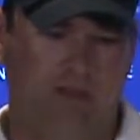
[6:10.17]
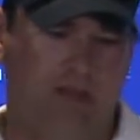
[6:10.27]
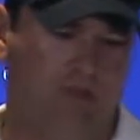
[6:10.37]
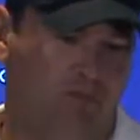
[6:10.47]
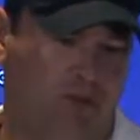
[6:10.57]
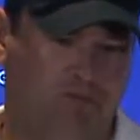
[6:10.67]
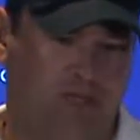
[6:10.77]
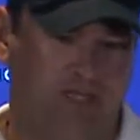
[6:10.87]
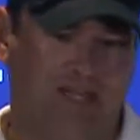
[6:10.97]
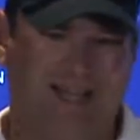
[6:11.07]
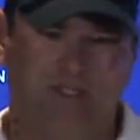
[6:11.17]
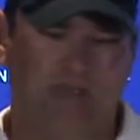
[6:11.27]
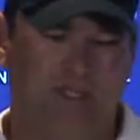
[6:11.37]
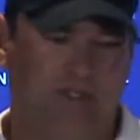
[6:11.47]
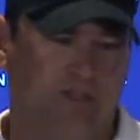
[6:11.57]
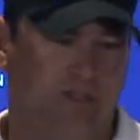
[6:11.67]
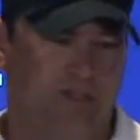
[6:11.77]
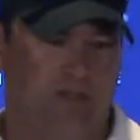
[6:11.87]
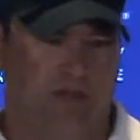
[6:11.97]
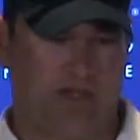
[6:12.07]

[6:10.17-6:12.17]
Even when he played last week, you know,